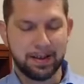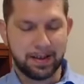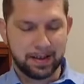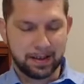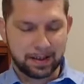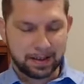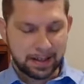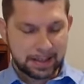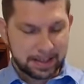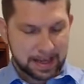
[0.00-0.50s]

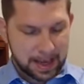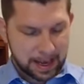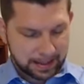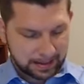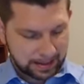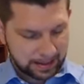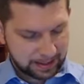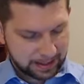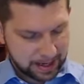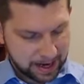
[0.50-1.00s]

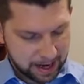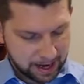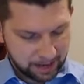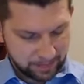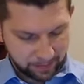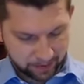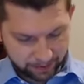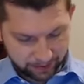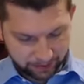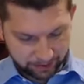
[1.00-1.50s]
Ecclesiastes 9,
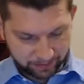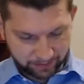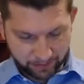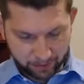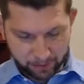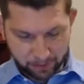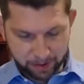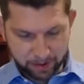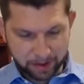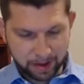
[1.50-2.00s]
verses
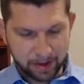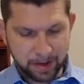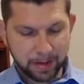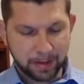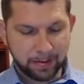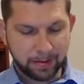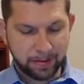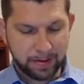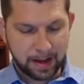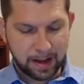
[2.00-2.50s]
4
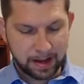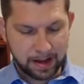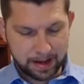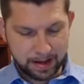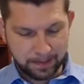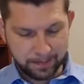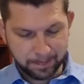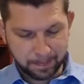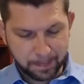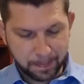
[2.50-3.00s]
through
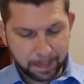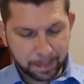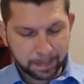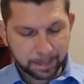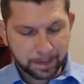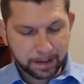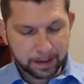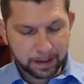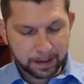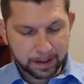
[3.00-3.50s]
9.
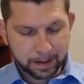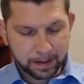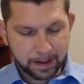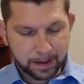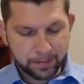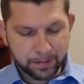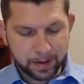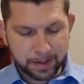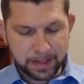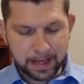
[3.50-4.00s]

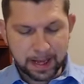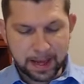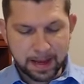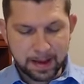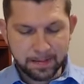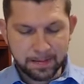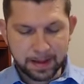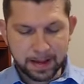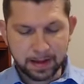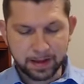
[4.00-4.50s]
For to
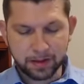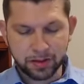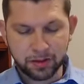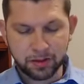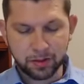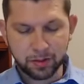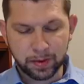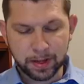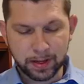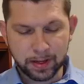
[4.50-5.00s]
him that is
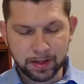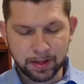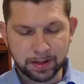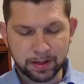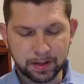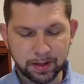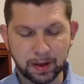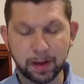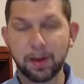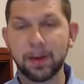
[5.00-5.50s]
joined
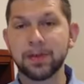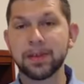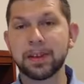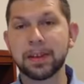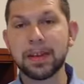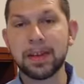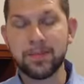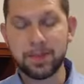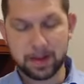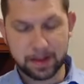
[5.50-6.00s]
to all the
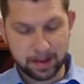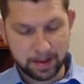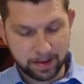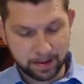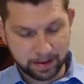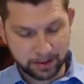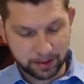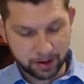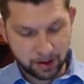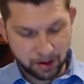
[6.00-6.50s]
living
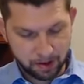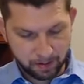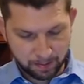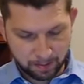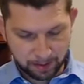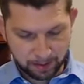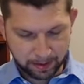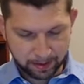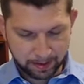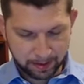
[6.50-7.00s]
there is
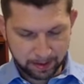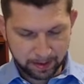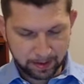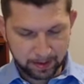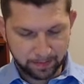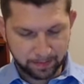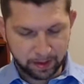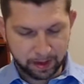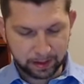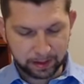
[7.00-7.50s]
hope,
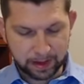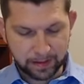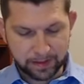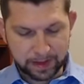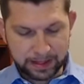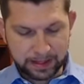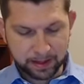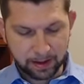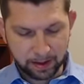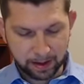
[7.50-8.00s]
for a
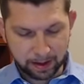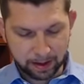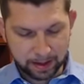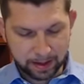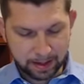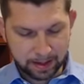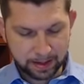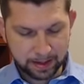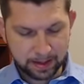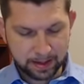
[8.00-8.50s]
living
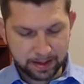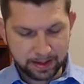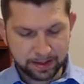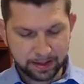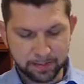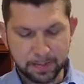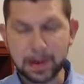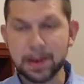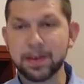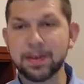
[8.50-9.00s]
dog
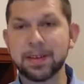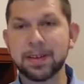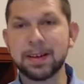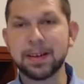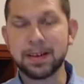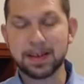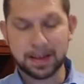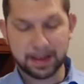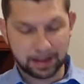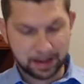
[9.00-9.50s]
is better than a
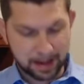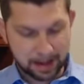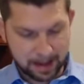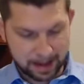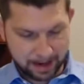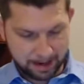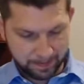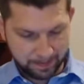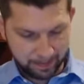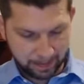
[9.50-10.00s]
dead
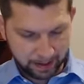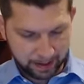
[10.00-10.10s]
lion.